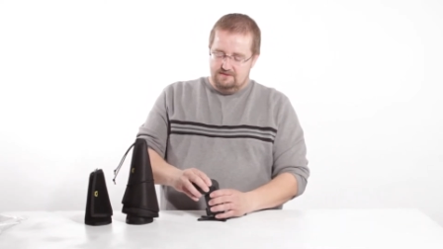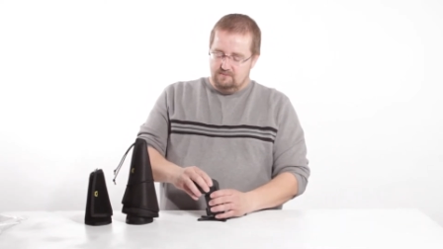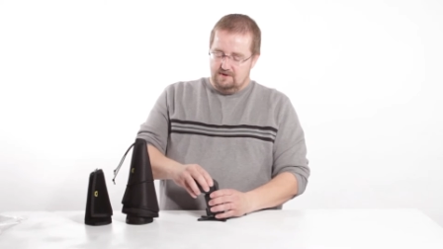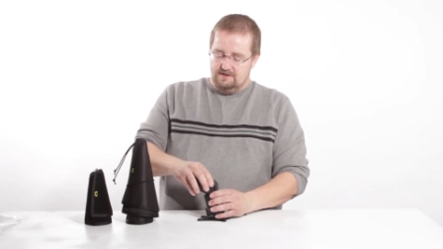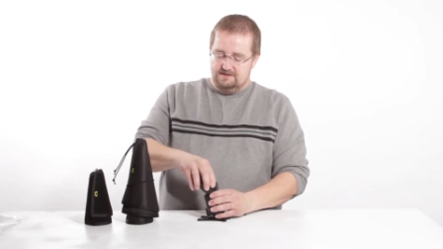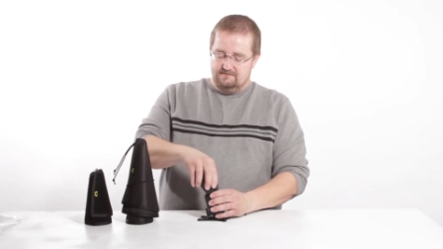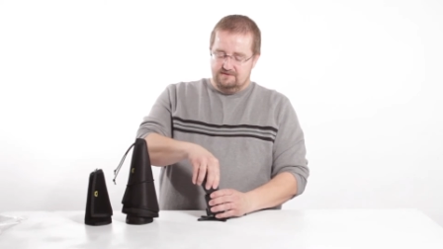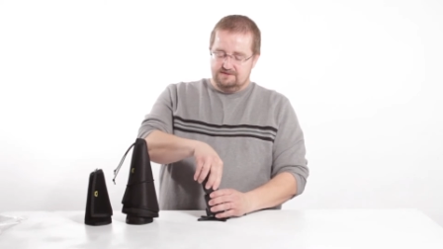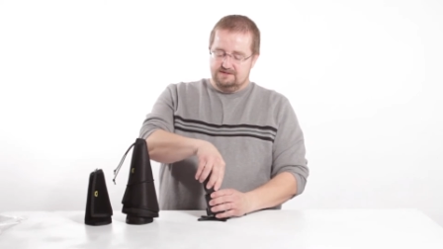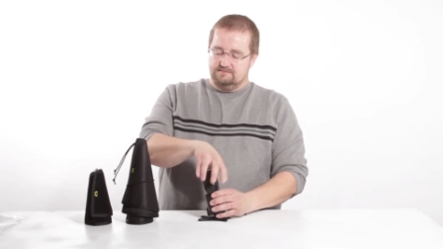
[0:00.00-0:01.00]
One of the
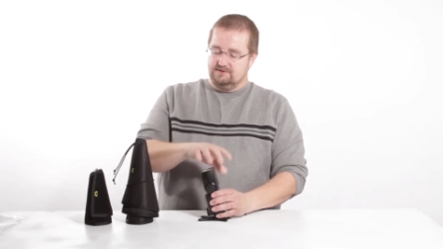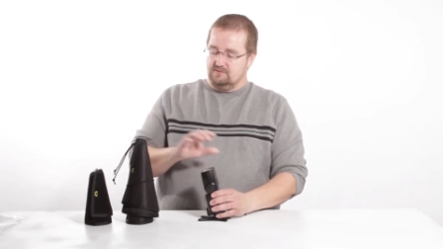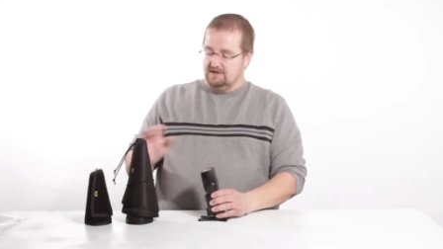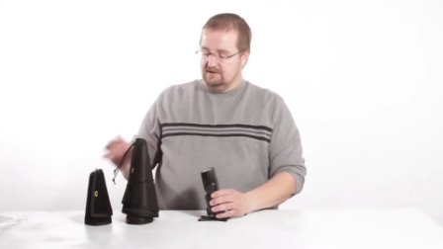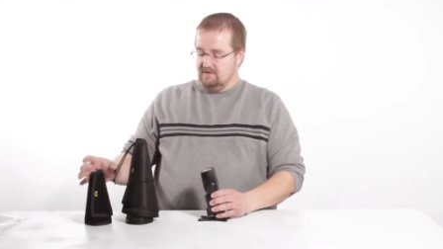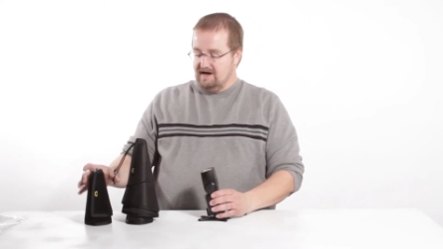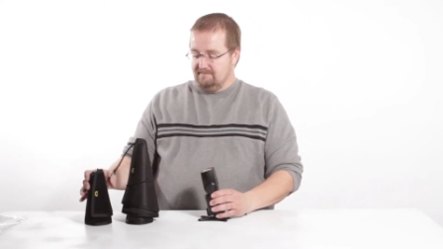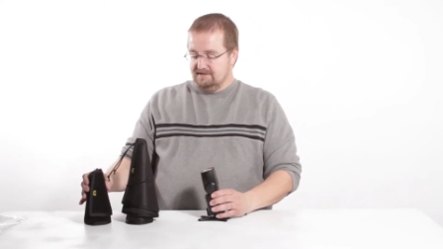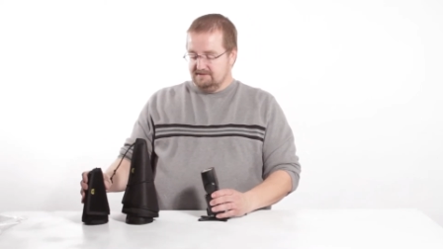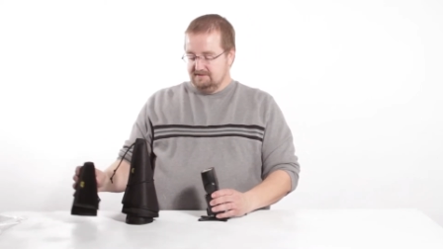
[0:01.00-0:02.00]
differences between the
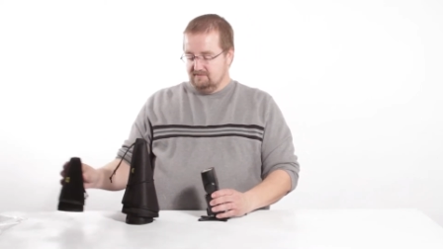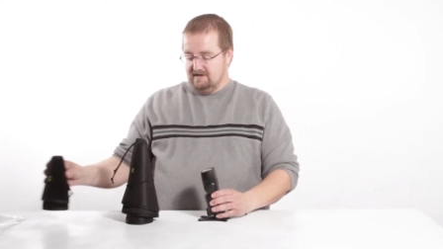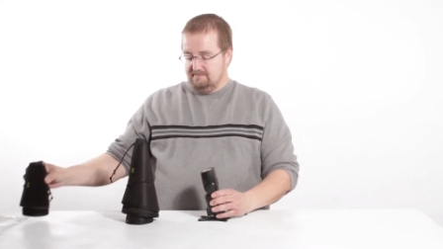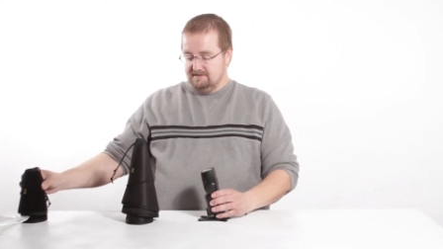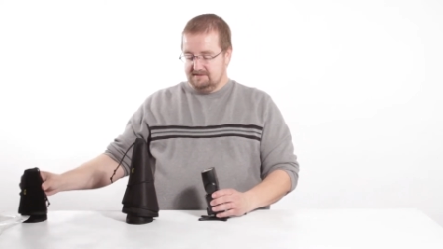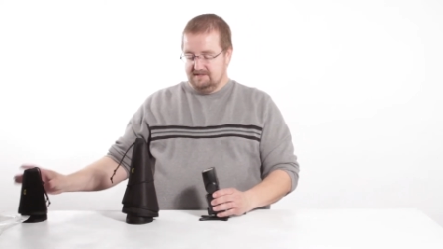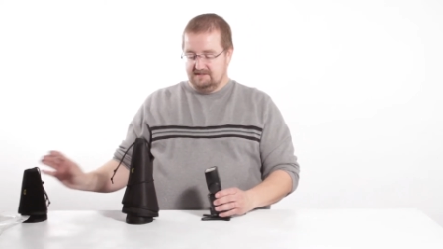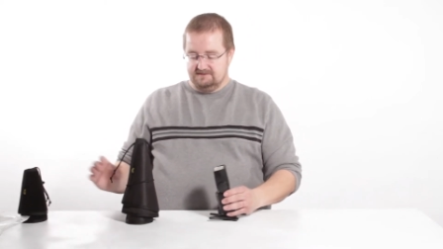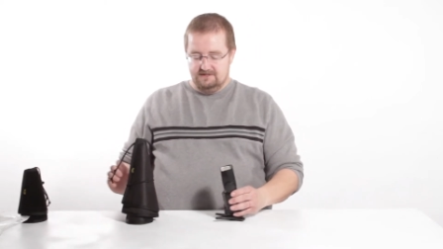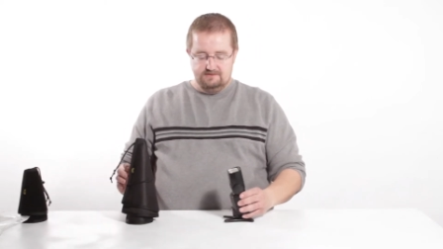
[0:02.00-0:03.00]
WRAPIX and the
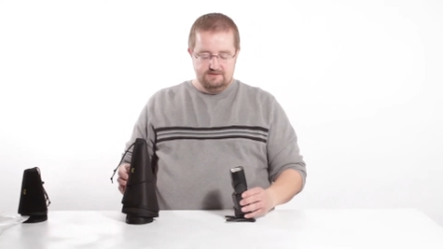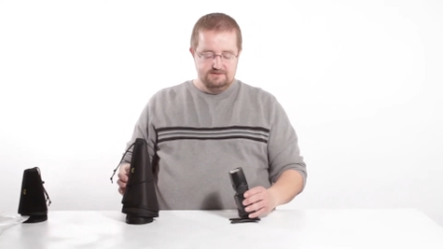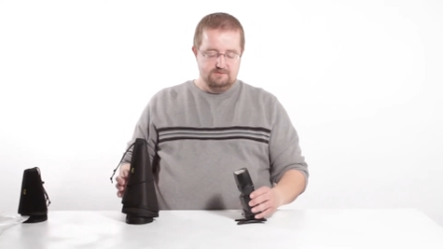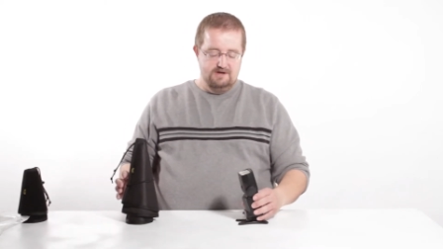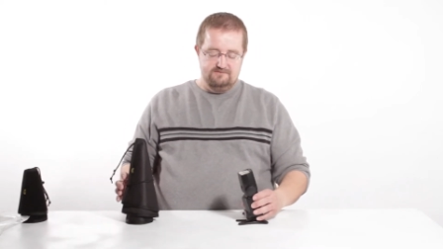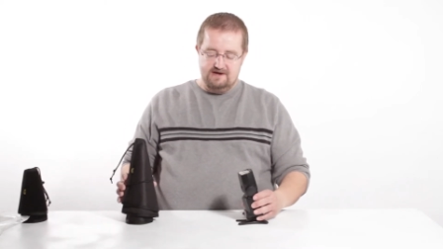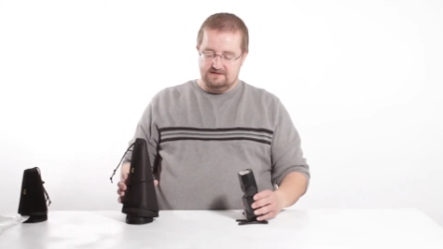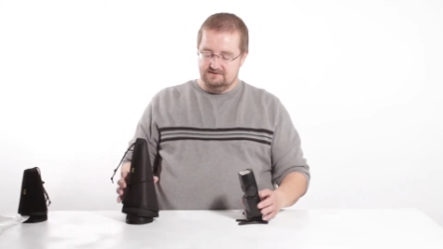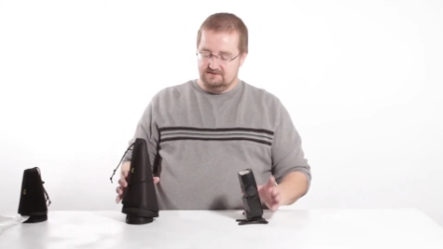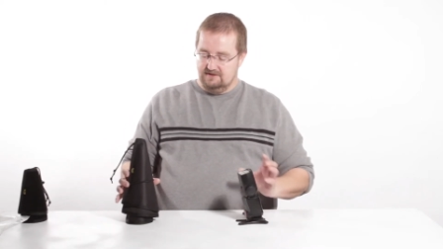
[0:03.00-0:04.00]
WRAPIX-XL is the way it
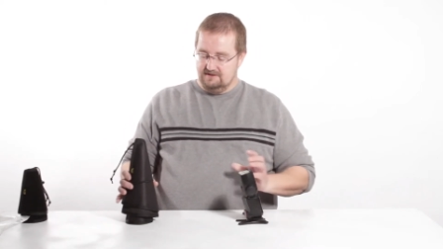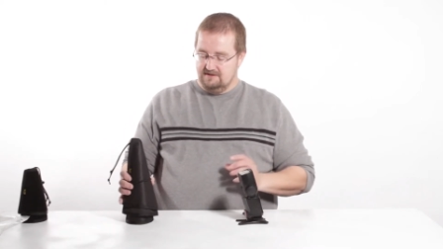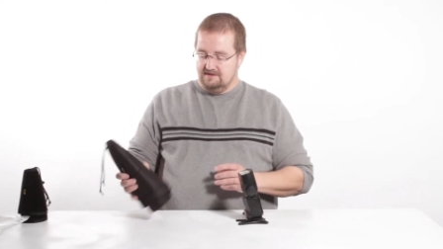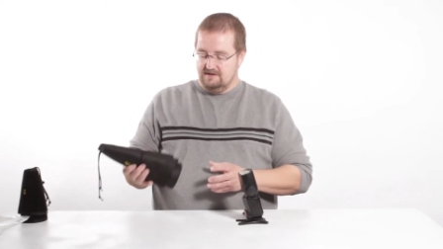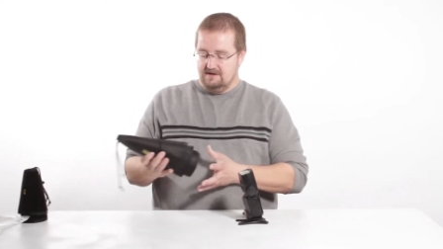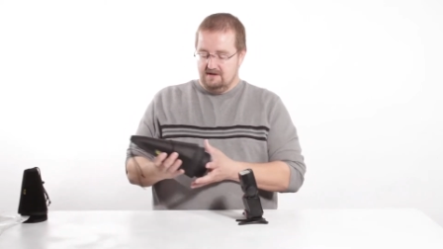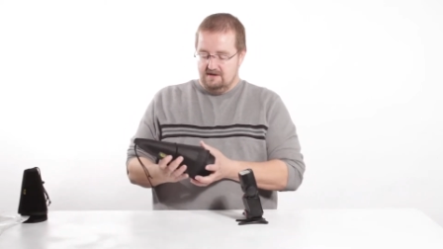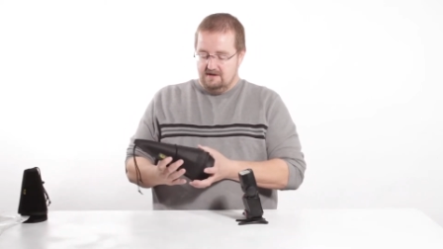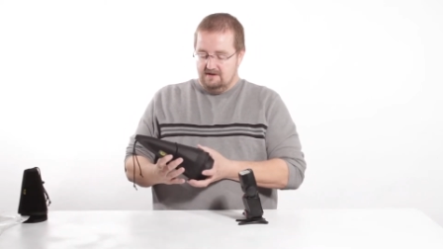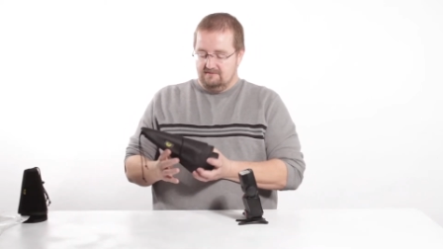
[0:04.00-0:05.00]
fastens on.
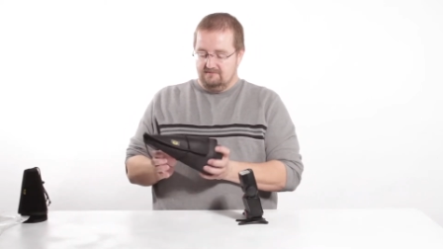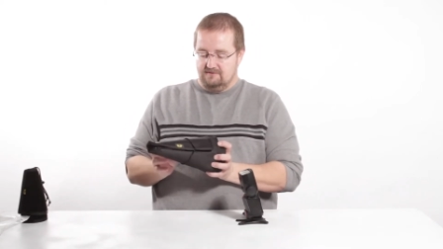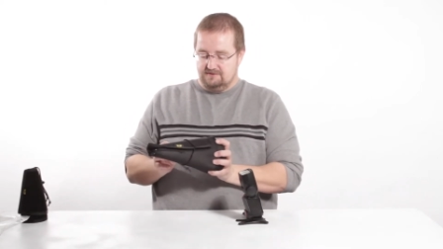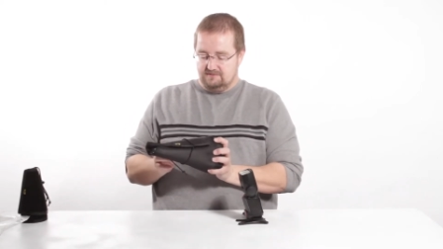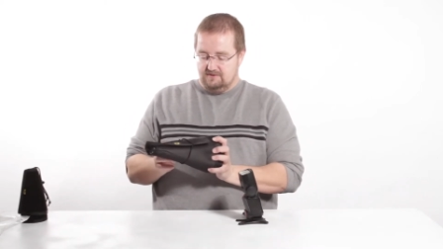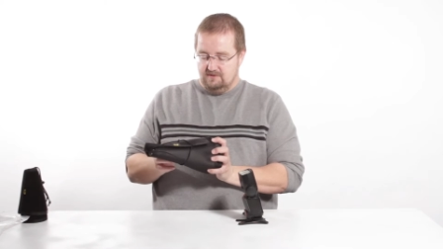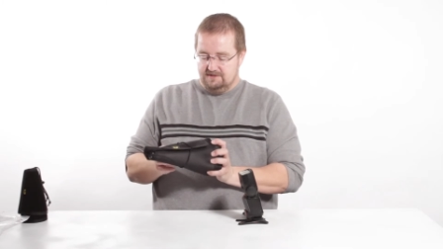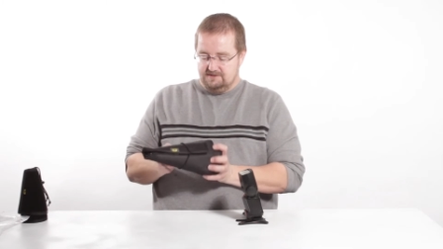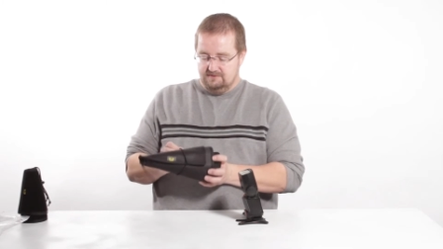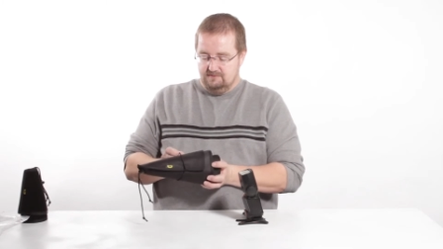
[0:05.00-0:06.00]
First, we're
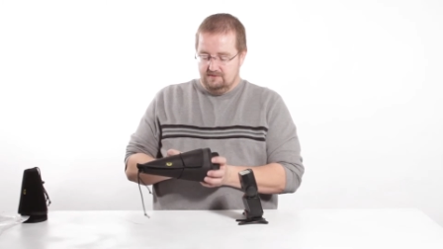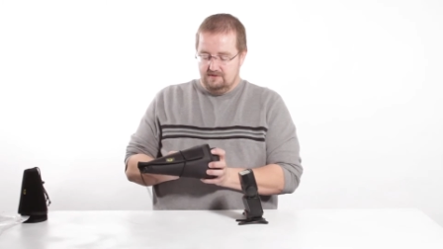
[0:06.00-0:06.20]
going to